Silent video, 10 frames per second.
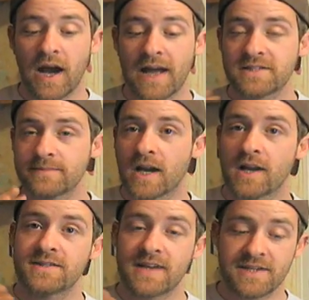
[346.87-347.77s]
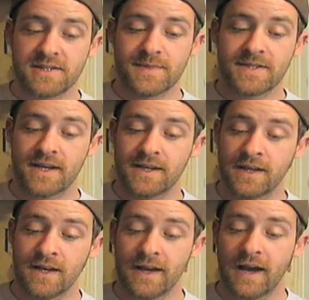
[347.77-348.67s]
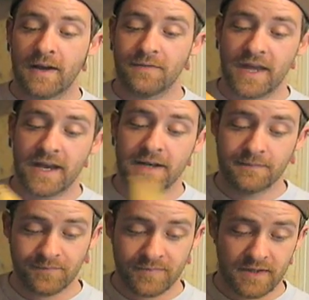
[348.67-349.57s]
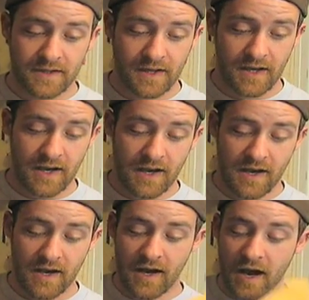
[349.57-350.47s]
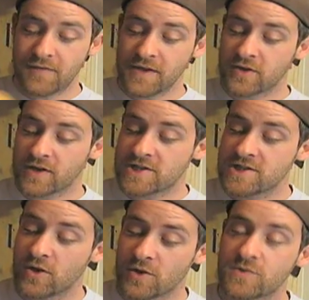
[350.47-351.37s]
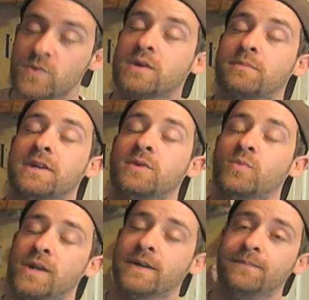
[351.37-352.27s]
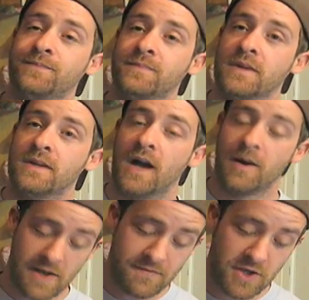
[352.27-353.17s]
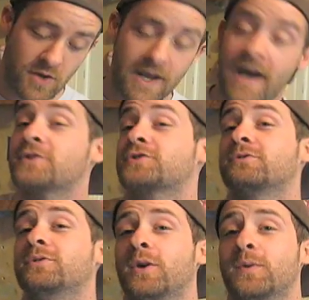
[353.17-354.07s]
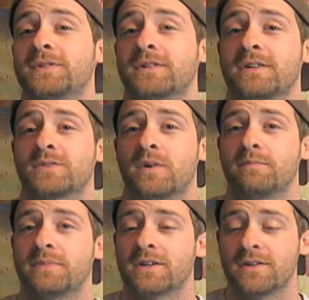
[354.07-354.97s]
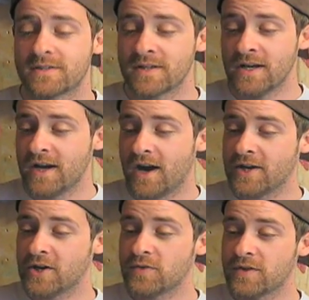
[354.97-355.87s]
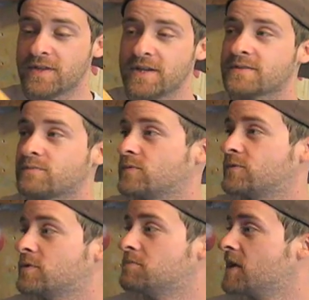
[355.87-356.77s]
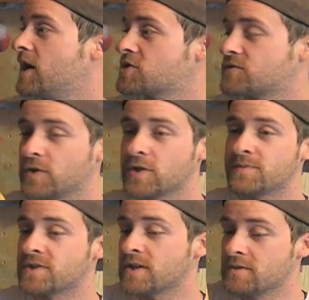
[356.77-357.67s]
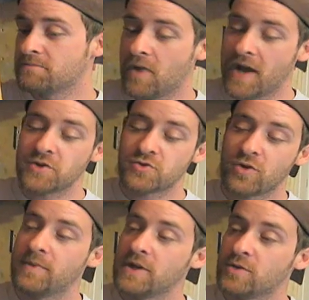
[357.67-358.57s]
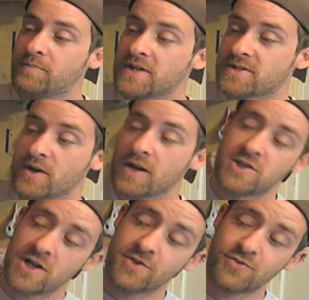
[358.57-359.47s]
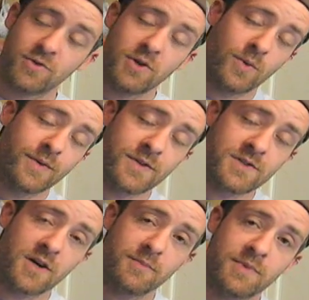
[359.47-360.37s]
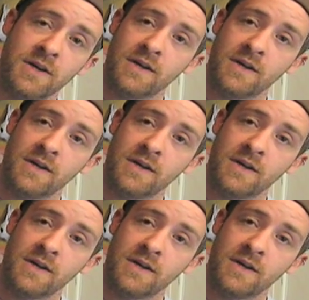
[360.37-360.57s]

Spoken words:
add some colours, add some stain, and then I think you're actually onto a complete winner. I'm going to have to go and add a screw hole into this one because I know that this, from large volumes, might drop a little bit, so I'm going to chuck a screw hole in the top